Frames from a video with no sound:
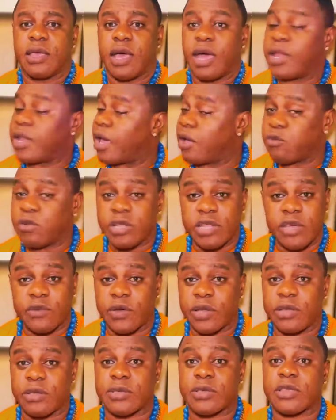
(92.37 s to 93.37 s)
And I will
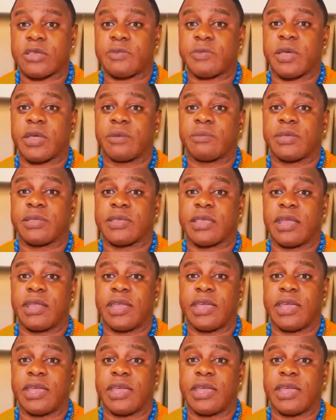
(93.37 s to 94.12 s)
never disrespect Mr.